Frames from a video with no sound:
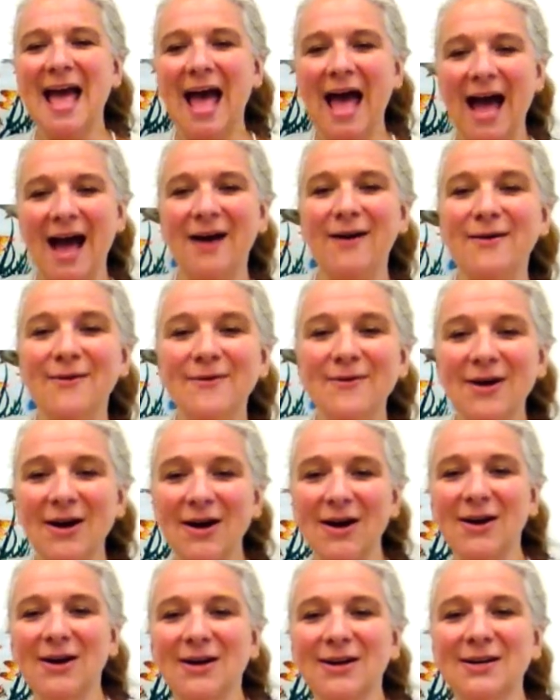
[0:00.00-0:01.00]
How
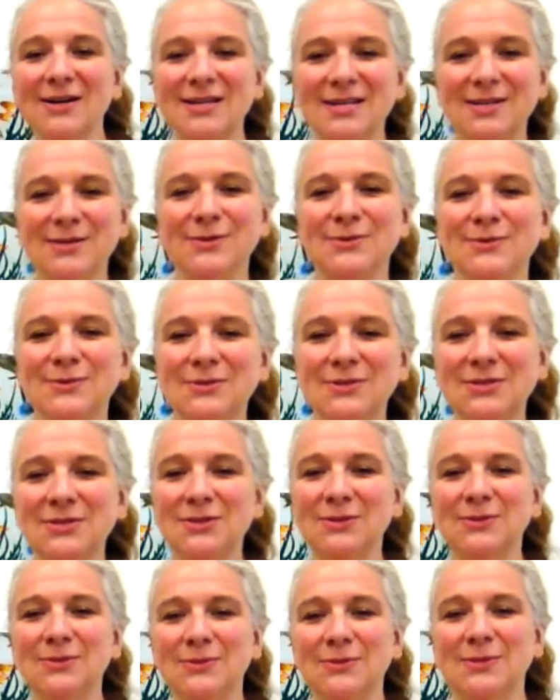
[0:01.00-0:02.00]
are you
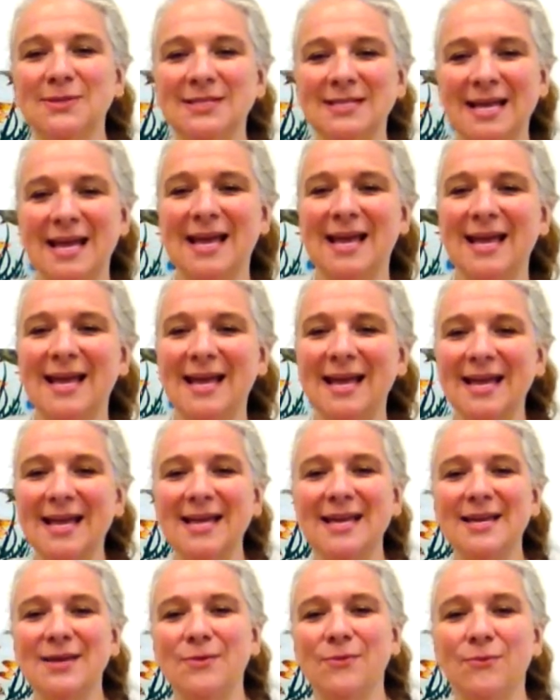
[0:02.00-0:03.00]

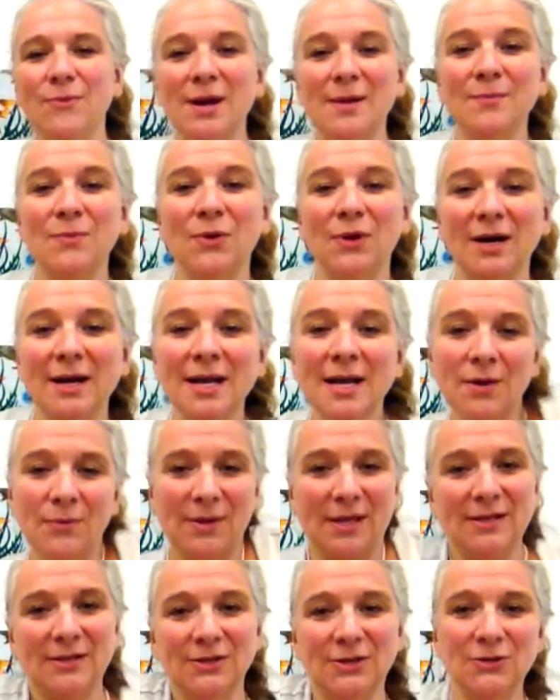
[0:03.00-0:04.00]
today? One more.
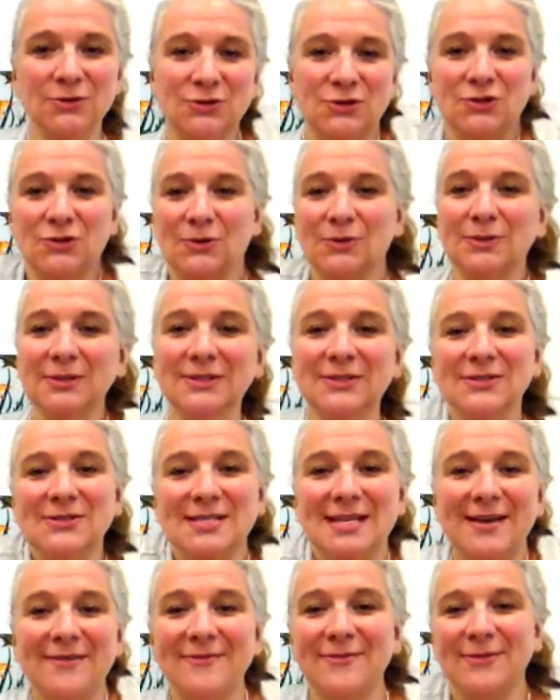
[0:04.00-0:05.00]
Wiggle your shoulders,
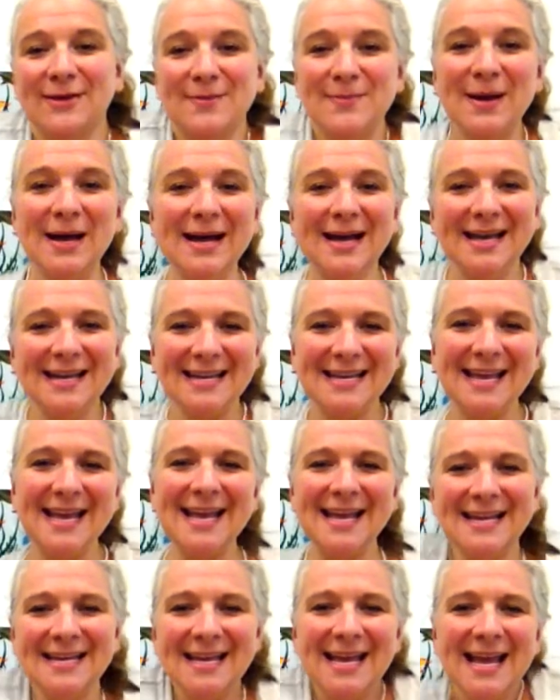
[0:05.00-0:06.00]
everybody,
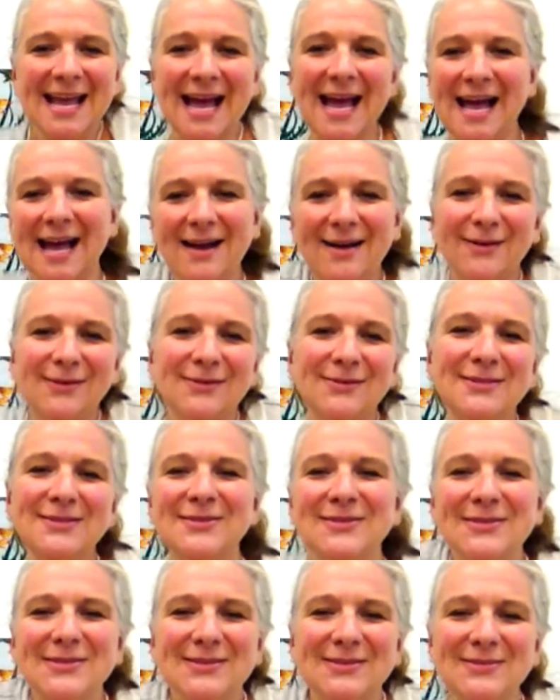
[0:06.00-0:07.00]
and how do
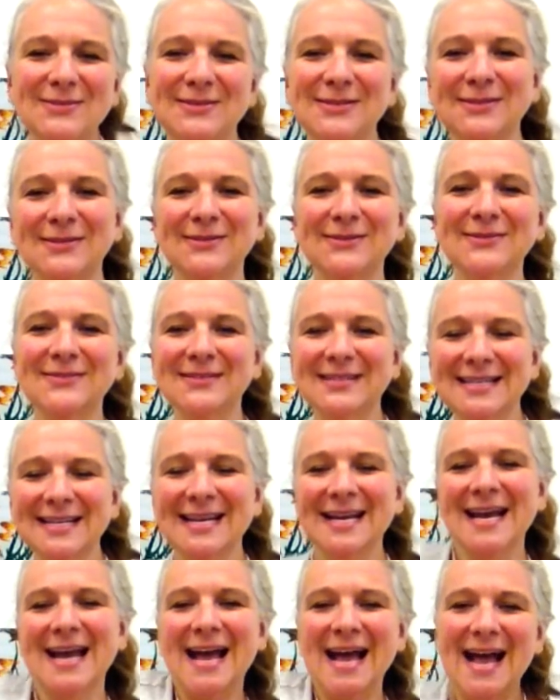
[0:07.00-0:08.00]
you do?
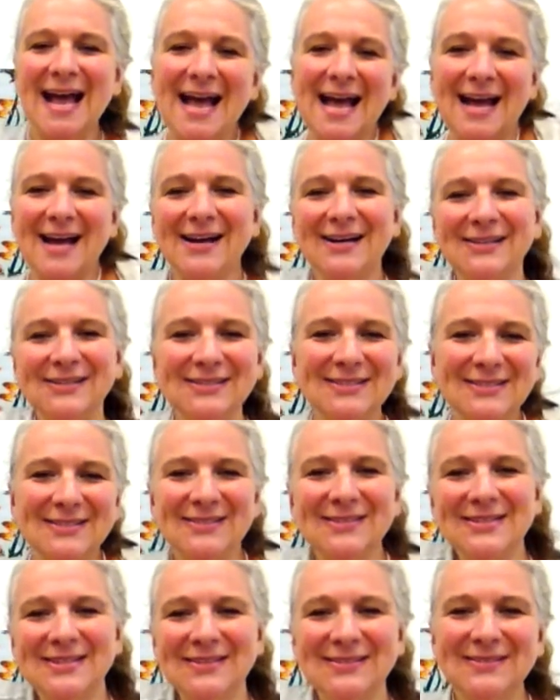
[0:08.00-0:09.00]
How do
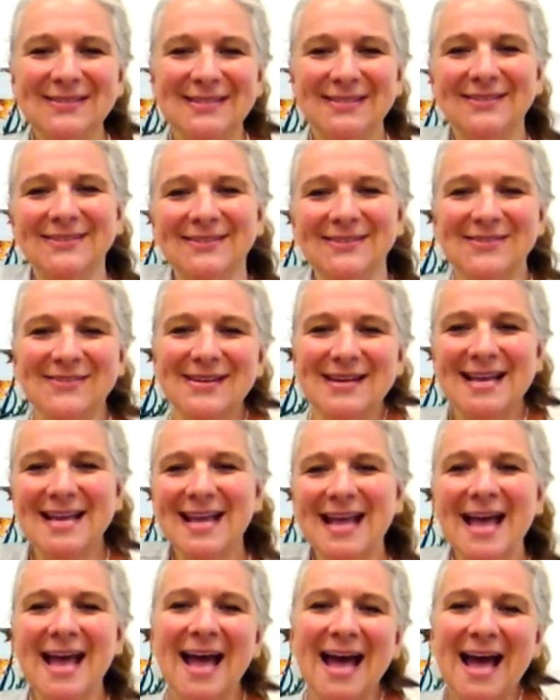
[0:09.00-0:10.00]
you do?
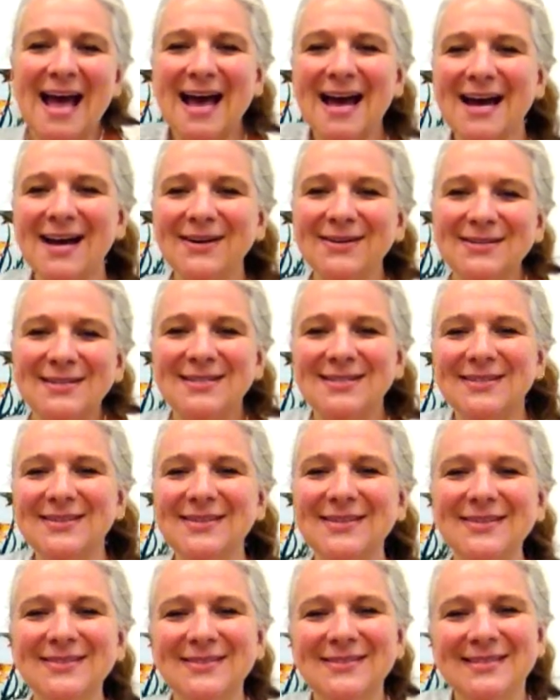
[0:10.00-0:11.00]
How do
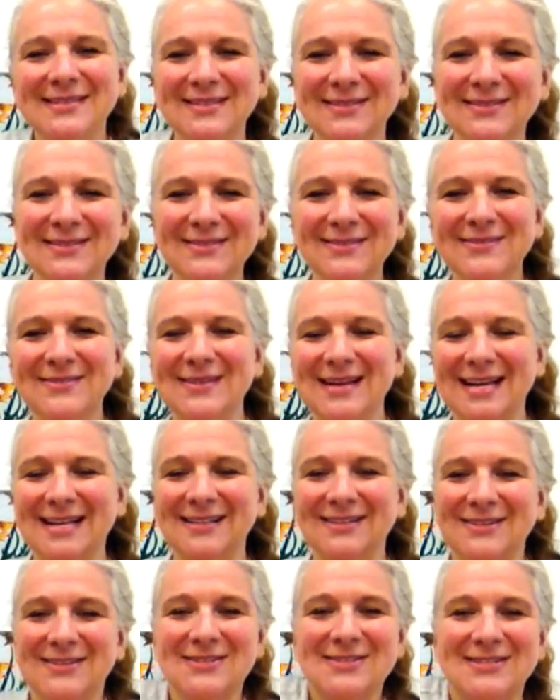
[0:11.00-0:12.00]
you do?
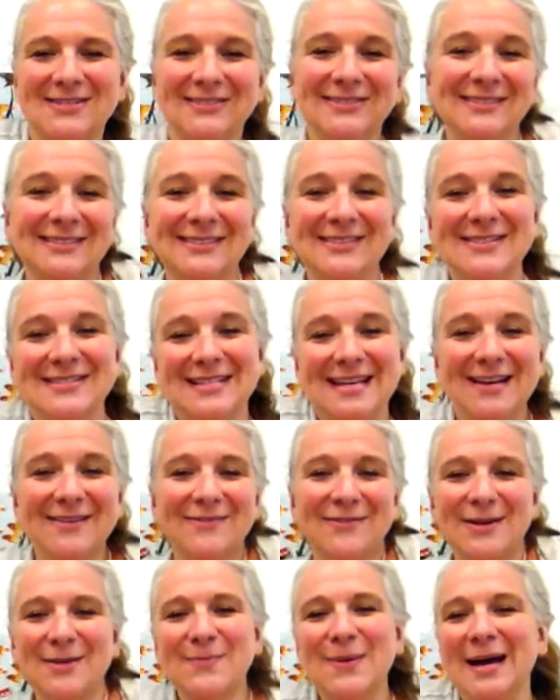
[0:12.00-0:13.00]
Wiggle your shoulders,
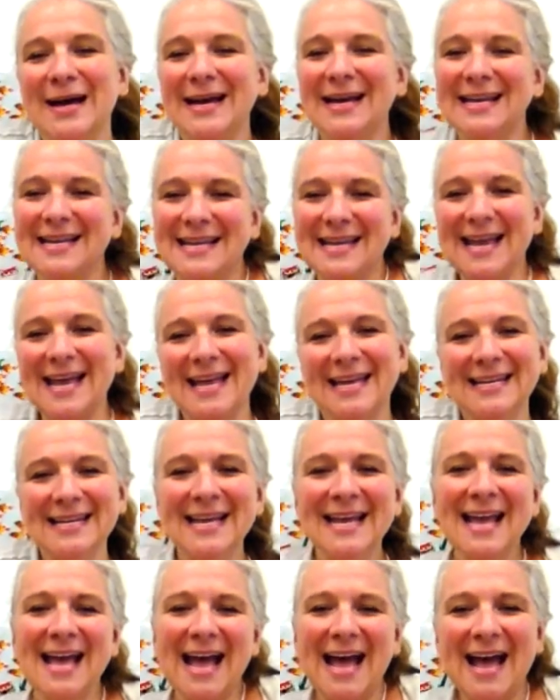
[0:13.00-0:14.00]
everybody,
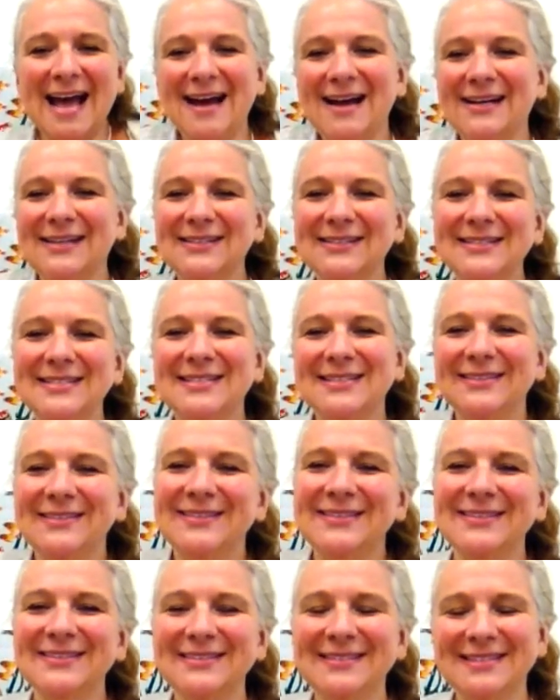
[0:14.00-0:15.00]
and how do
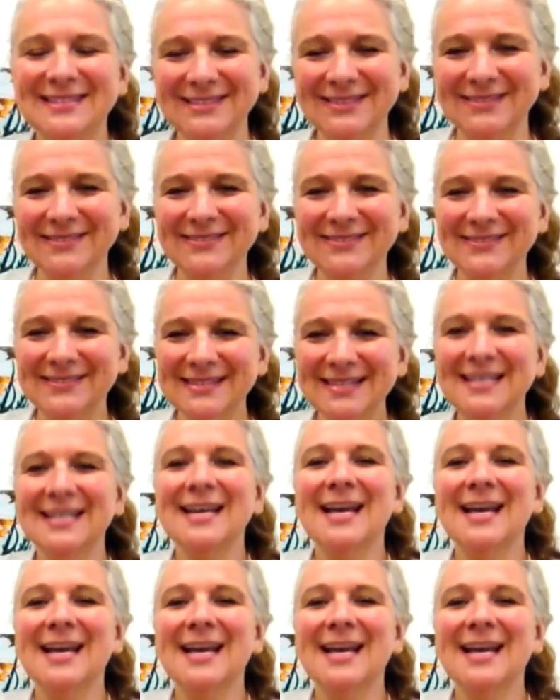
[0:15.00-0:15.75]
you do?